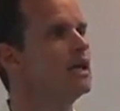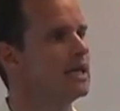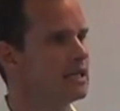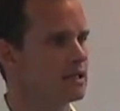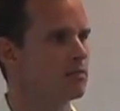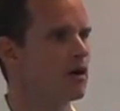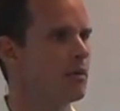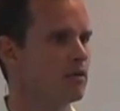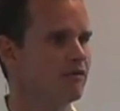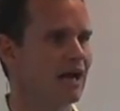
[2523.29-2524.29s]
and get the
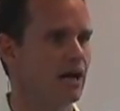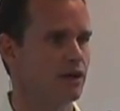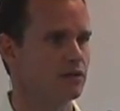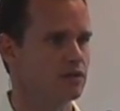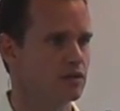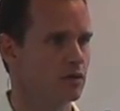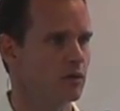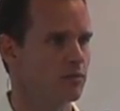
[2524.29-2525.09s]
proper values into our